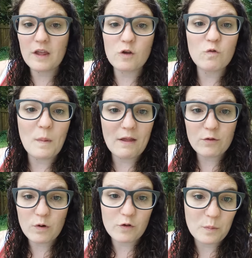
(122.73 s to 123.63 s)
that you've met
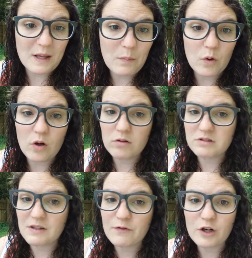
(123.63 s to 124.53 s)
through other people,
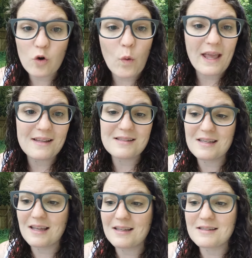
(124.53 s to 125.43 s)
different
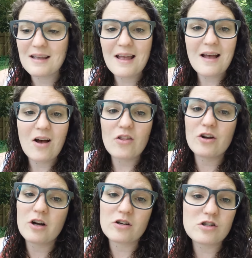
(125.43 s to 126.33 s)
acquaintances.
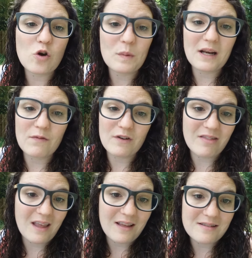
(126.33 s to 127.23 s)
There are so many
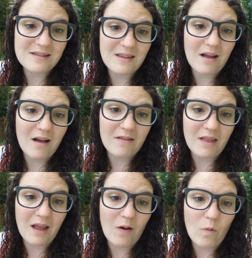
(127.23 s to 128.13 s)
different ways
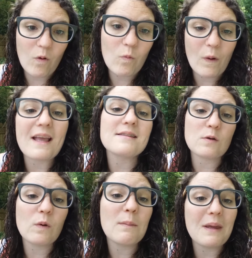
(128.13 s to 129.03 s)

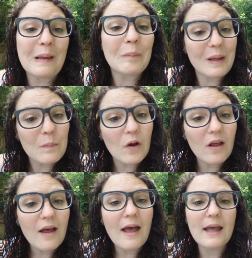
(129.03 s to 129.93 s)
that we meet
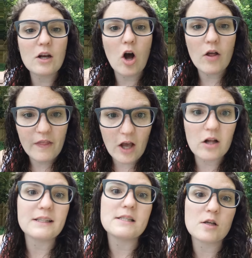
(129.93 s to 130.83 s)
people, and they
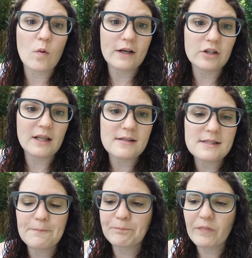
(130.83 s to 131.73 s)
all need to go on your
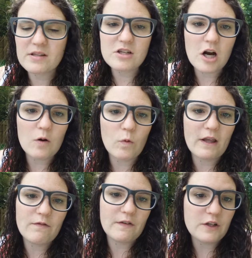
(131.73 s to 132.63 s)
list. Start
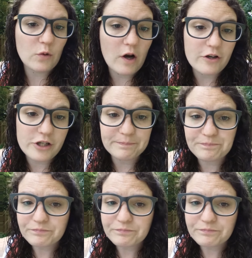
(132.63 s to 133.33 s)
with 50 to 100.